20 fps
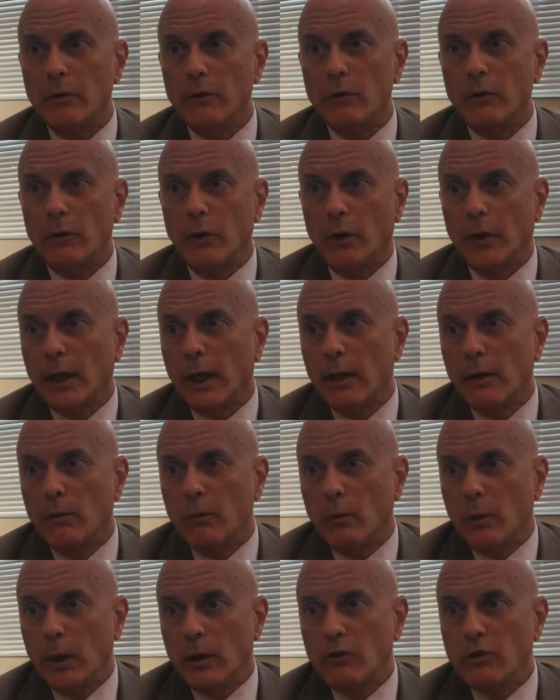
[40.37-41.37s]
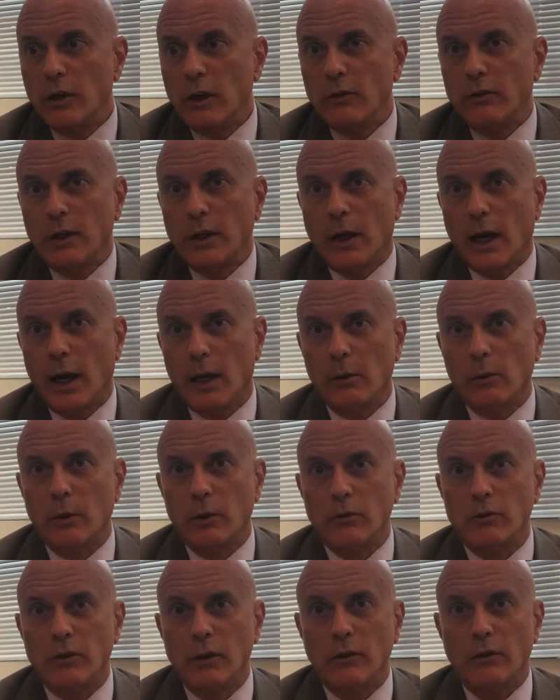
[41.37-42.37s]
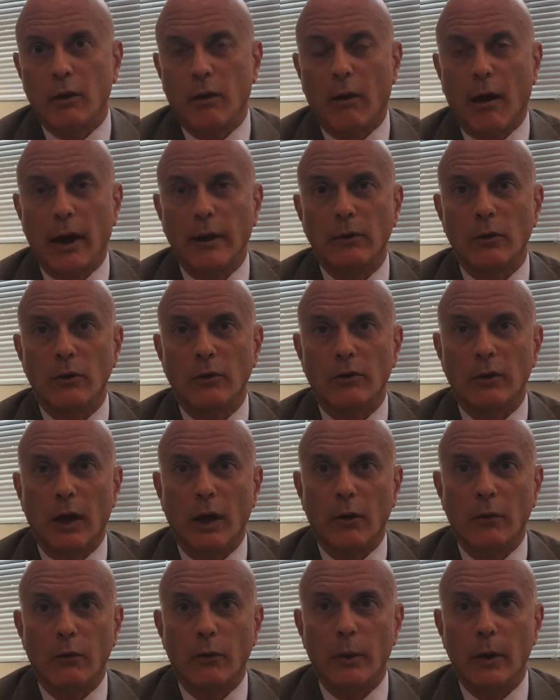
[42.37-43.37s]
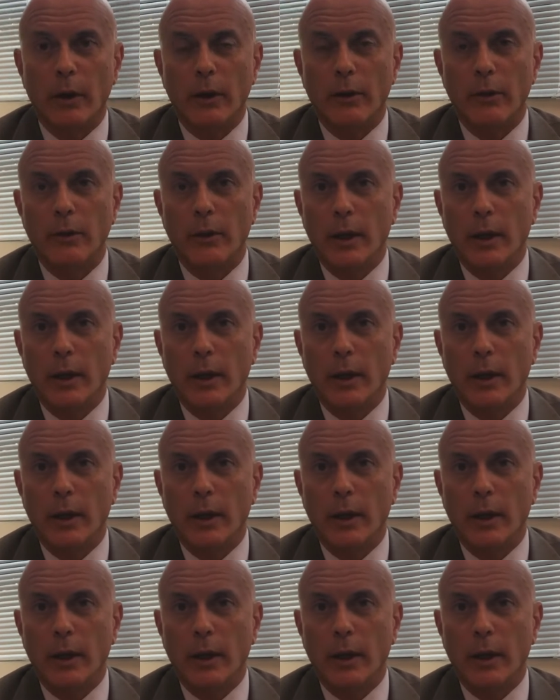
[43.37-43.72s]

Look at where she is in Congress. She's aligned herself with